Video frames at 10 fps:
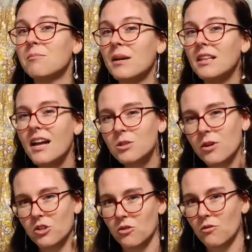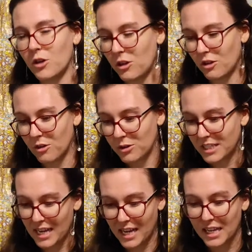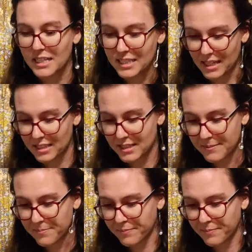My last question for you uh, today is this